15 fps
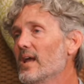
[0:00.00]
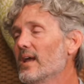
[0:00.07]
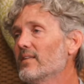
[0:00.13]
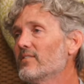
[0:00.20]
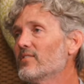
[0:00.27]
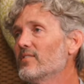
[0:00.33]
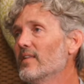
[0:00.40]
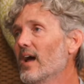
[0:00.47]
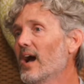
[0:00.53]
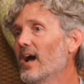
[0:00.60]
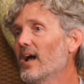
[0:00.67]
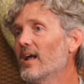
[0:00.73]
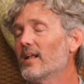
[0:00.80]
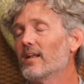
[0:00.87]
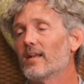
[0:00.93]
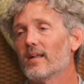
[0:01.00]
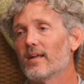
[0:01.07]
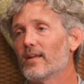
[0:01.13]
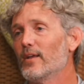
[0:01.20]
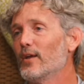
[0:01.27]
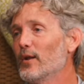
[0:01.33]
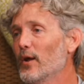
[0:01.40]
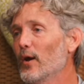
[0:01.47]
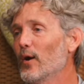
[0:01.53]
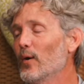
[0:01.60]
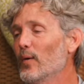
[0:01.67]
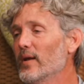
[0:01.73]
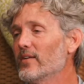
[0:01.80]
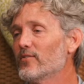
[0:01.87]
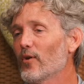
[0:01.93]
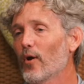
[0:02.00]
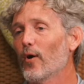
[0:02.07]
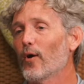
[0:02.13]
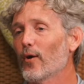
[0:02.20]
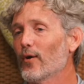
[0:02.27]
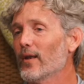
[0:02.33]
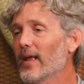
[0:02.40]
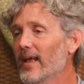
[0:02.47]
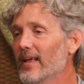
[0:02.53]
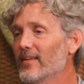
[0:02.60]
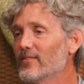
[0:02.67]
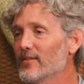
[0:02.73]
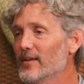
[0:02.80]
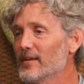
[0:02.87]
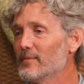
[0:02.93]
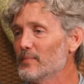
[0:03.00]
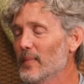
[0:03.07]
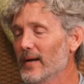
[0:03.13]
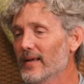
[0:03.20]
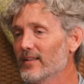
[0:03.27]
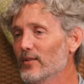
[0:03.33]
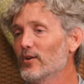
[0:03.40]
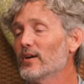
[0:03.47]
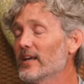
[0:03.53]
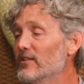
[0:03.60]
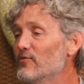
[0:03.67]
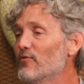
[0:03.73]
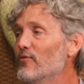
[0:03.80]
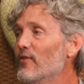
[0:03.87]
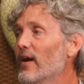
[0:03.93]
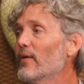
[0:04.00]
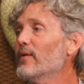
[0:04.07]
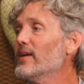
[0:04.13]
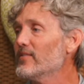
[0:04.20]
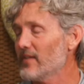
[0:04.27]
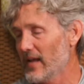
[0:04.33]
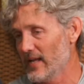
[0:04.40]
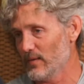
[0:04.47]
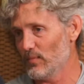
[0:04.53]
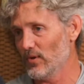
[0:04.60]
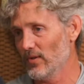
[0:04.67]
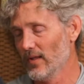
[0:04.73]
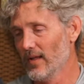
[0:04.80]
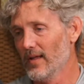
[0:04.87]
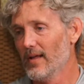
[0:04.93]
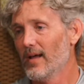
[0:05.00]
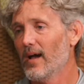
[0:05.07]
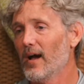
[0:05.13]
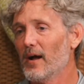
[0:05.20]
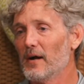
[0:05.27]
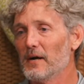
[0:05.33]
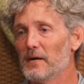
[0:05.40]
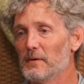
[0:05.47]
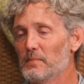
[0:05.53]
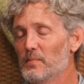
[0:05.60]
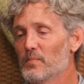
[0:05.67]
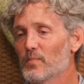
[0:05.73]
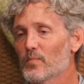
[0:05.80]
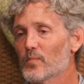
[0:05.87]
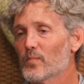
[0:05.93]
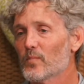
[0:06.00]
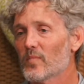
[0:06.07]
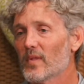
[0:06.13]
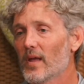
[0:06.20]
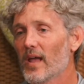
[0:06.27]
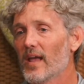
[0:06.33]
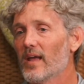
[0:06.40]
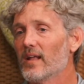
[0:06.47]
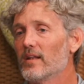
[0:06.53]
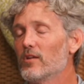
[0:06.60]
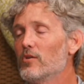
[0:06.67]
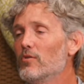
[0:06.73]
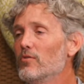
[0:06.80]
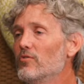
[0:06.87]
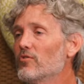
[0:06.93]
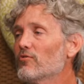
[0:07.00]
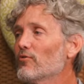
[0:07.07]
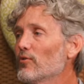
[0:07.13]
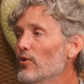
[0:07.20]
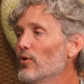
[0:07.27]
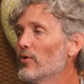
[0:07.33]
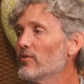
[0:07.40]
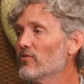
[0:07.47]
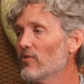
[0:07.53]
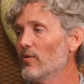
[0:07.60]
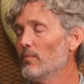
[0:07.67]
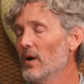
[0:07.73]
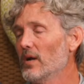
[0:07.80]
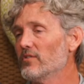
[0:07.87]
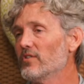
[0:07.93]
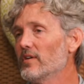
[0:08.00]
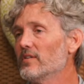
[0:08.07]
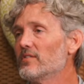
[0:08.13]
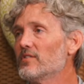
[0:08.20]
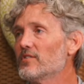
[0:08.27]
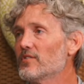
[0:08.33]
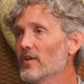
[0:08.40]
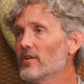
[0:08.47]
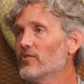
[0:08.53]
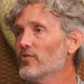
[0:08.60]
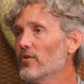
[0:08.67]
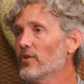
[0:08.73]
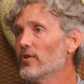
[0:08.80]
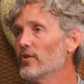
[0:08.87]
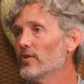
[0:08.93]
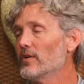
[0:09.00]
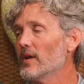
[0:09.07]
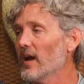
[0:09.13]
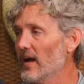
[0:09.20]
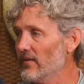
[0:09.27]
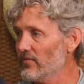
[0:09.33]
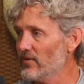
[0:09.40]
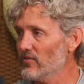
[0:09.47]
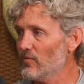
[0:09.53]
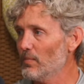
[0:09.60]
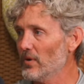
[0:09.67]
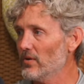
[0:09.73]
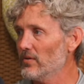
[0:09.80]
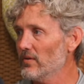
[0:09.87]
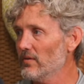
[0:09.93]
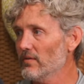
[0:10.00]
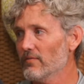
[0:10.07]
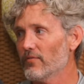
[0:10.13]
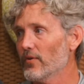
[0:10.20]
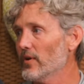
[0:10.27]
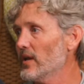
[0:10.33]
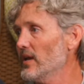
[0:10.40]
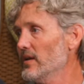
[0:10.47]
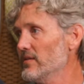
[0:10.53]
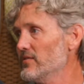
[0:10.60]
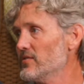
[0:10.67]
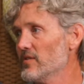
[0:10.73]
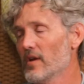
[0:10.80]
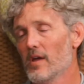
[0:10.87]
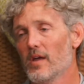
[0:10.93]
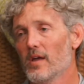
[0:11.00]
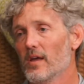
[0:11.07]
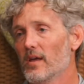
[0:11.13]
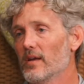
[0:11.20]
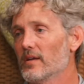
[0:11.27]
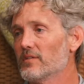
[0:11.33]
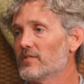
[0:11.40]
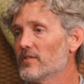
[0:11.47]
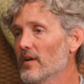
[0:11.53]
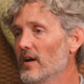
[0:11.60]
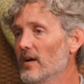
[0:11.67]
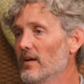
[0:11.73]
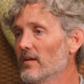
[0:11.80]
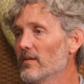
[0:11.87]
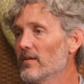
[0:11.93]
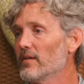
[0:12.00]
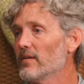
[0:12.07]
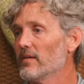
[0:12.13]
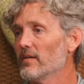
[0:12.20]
It's not, as hard as it might look. It's very attainable. And you just learn so much. It's such a good confidence builder for kids. It's, and